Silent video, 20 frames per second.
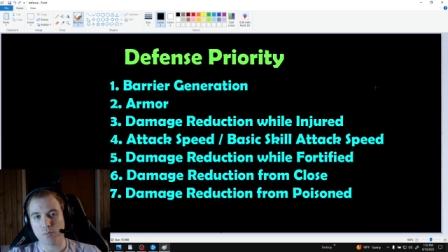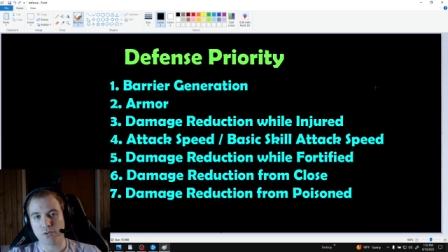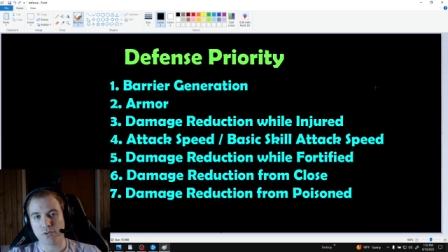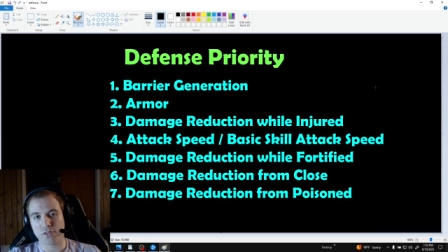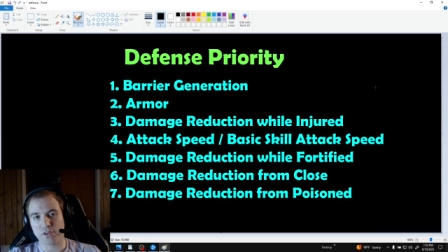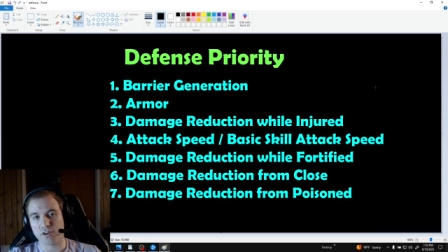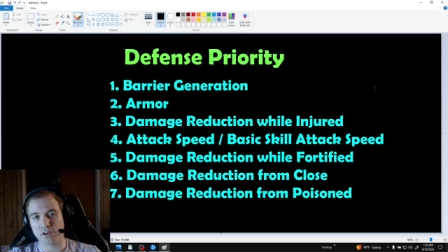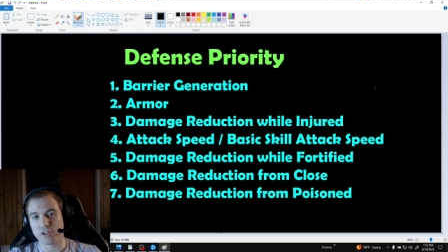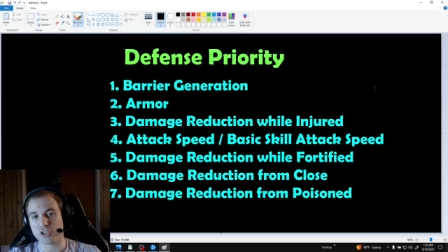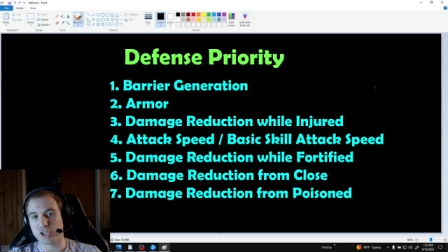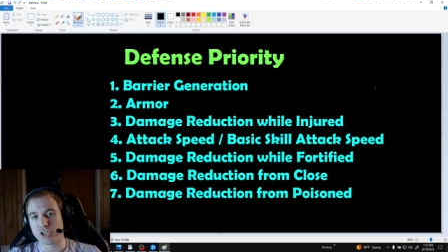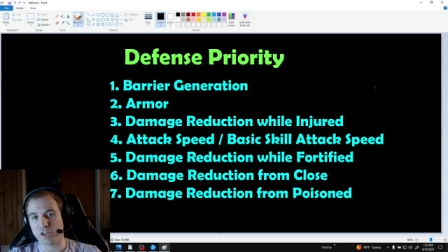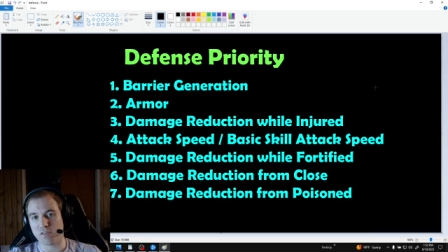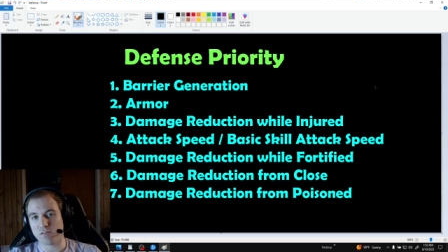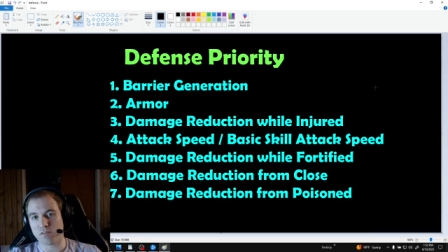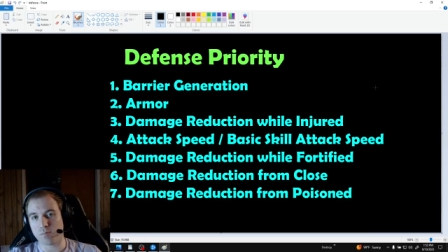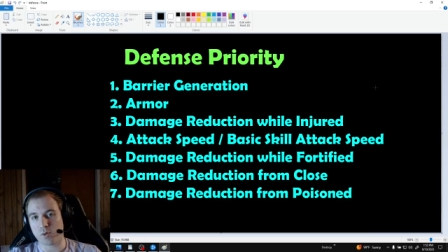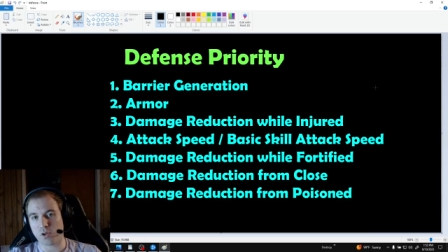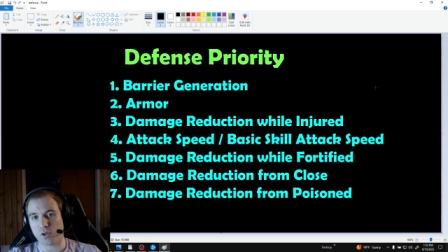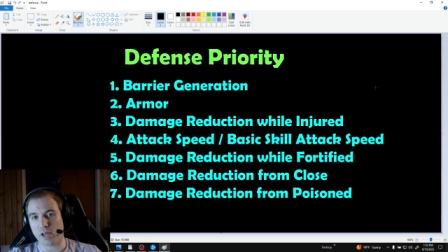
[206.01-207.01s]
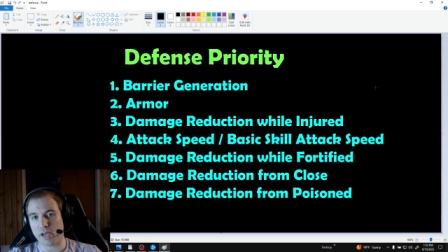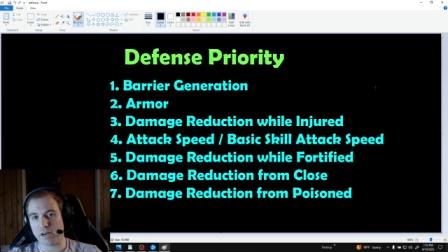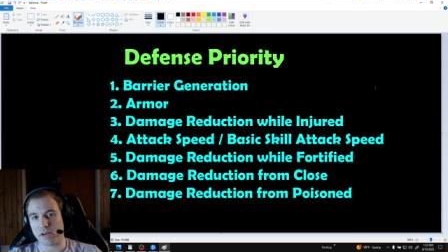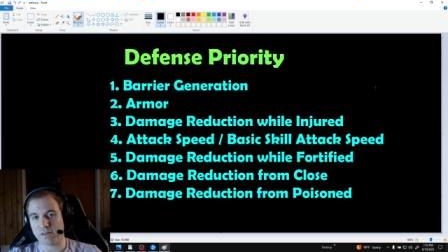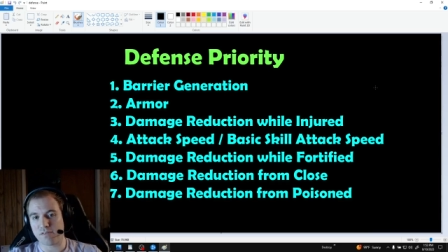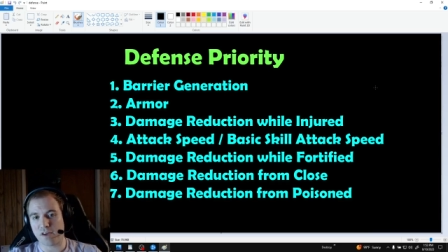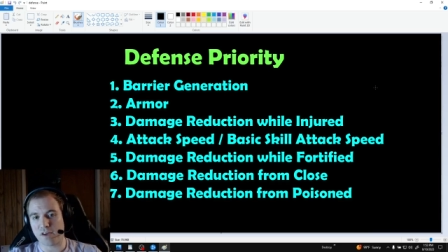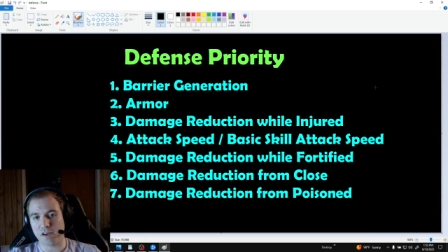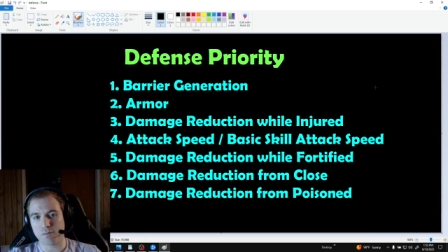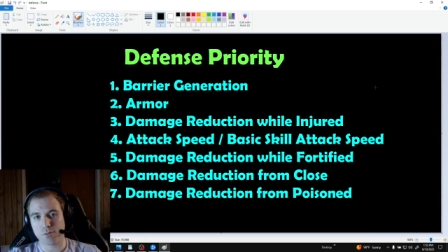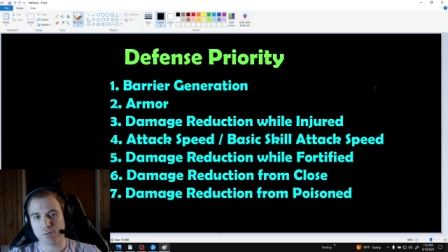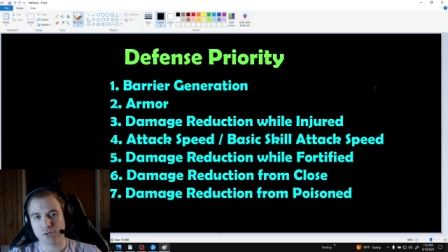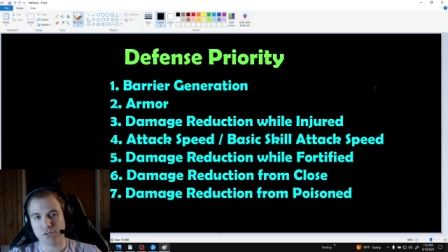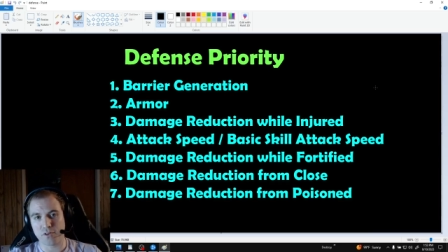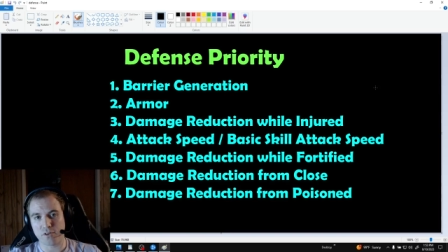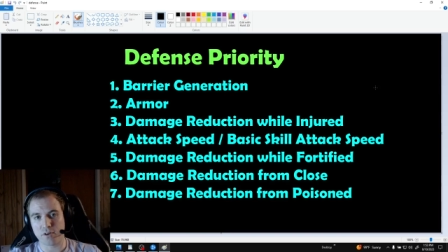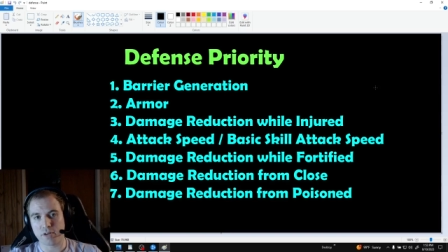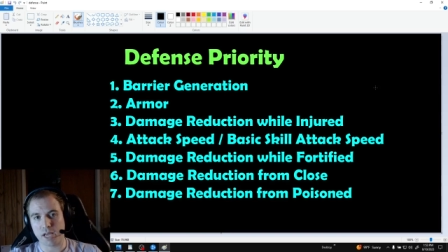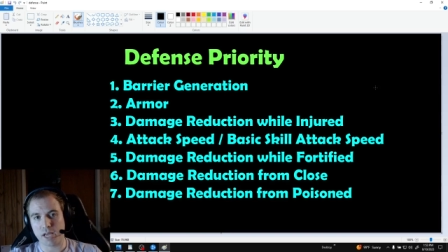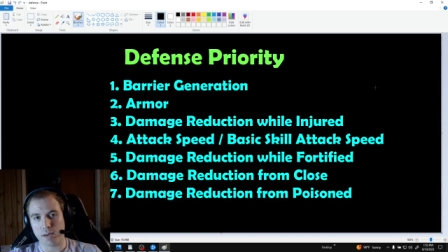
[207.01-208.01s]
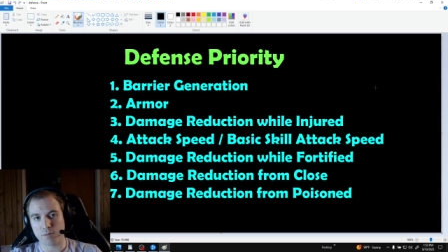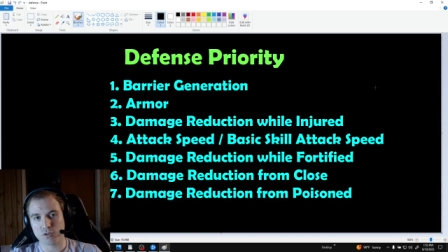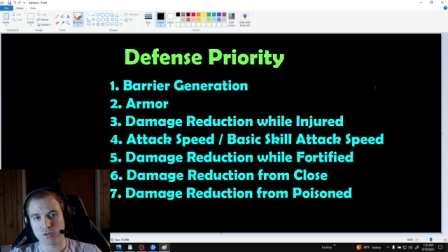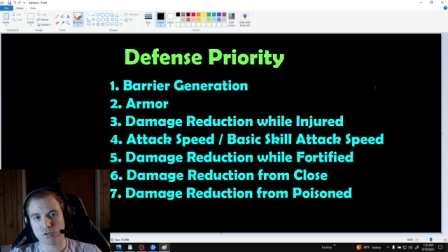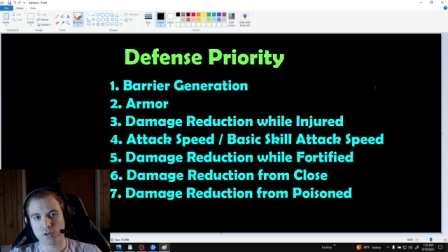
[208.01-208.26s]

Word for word: with an achievable 85% damage